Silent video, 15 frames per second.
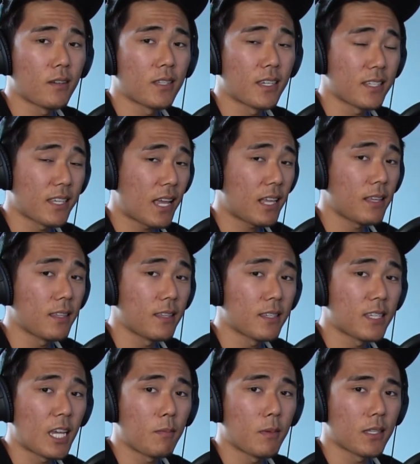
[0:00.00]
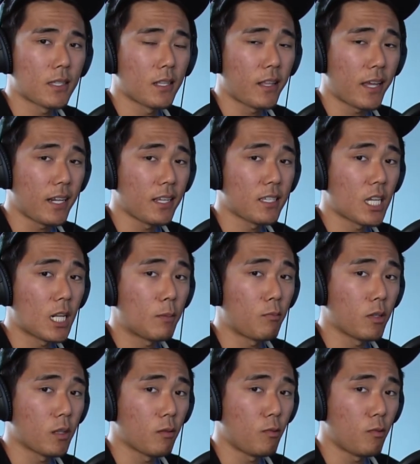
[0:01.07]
is exactly the same as the lighting setup with the